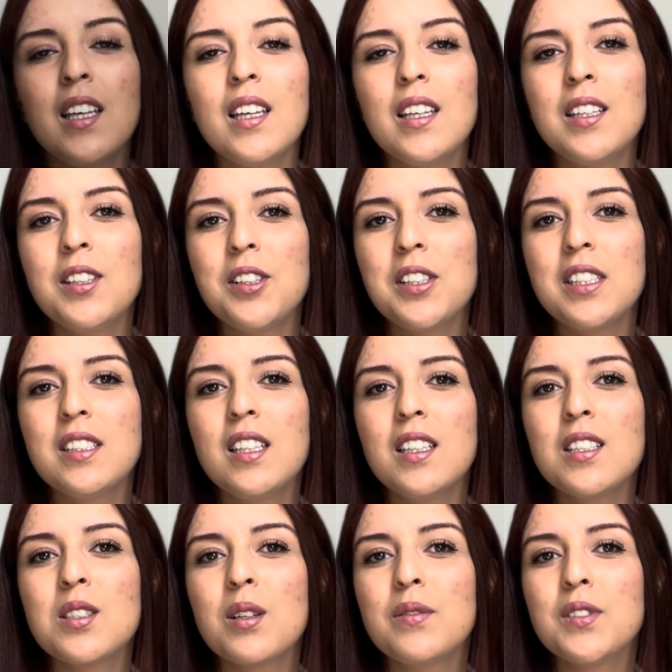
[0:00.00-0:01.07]
In early days
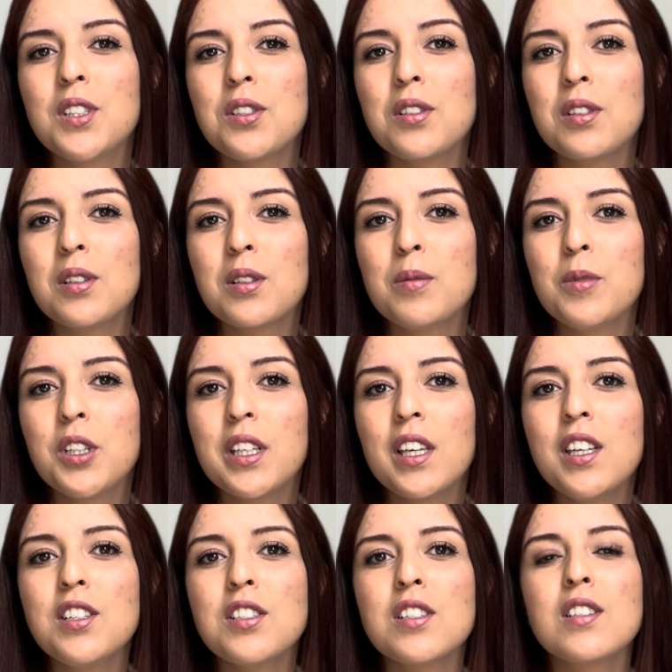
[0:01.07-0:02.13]
of digital
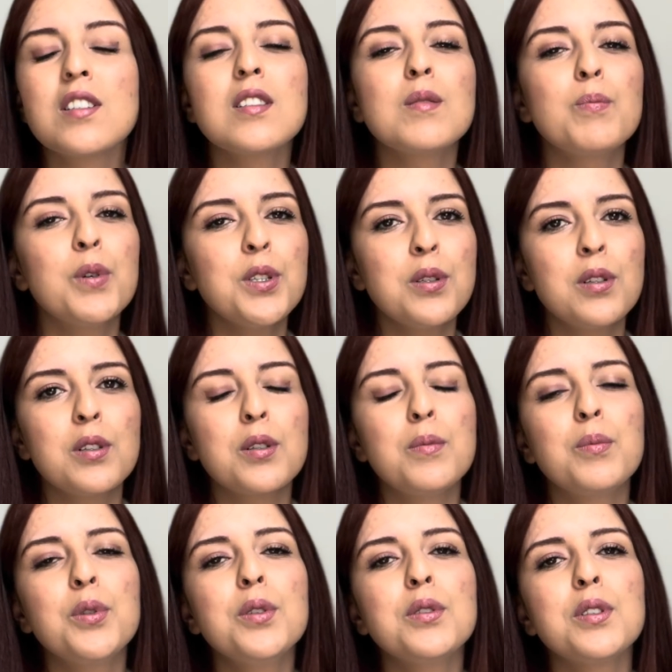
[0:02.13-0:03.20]
communications, personal
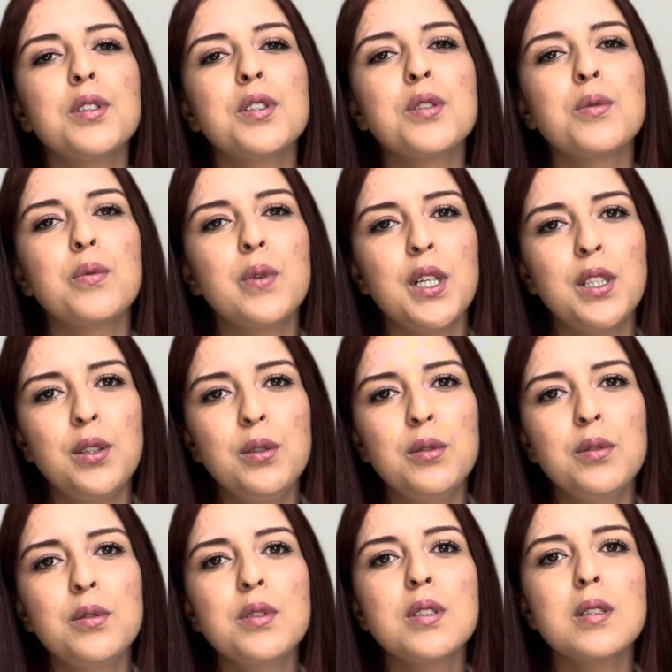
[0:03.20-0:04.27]
computers were
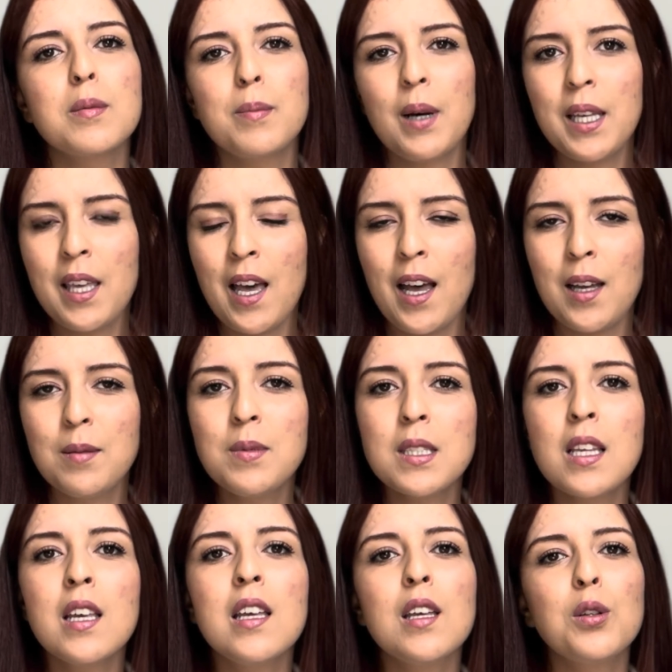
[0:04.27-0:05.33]
used by hams
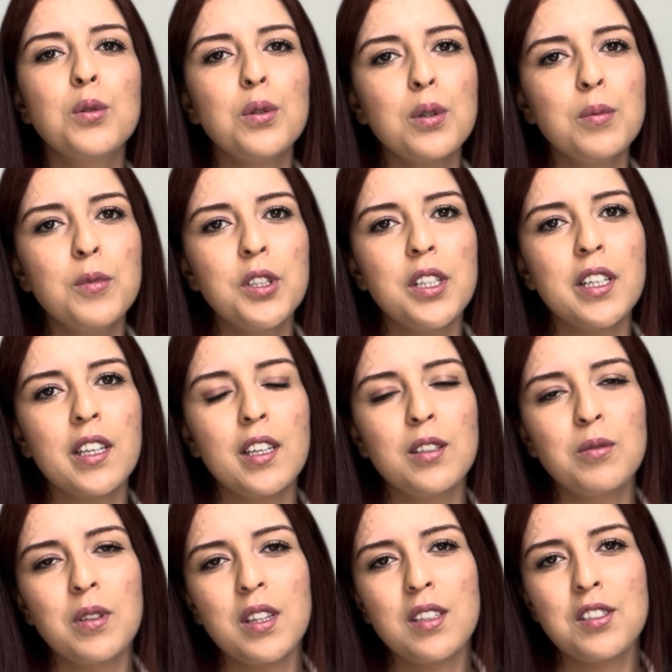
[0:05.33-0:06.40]
to communicate
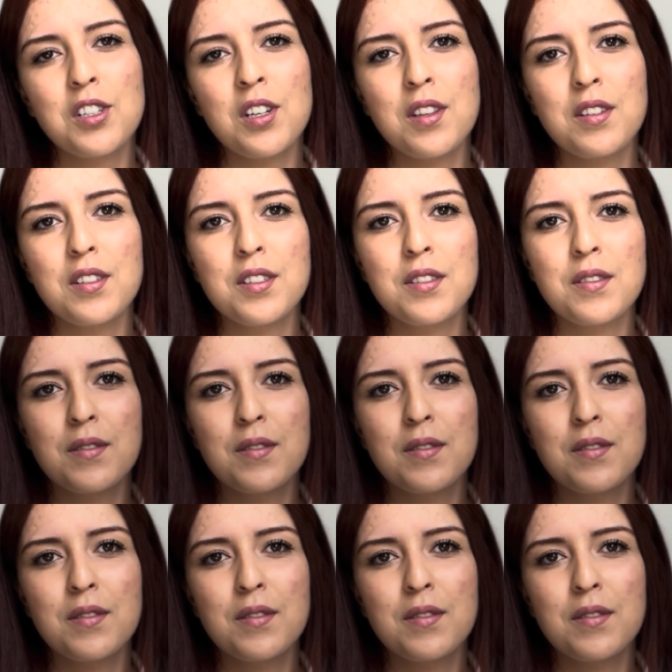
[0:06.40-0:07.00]
with each other.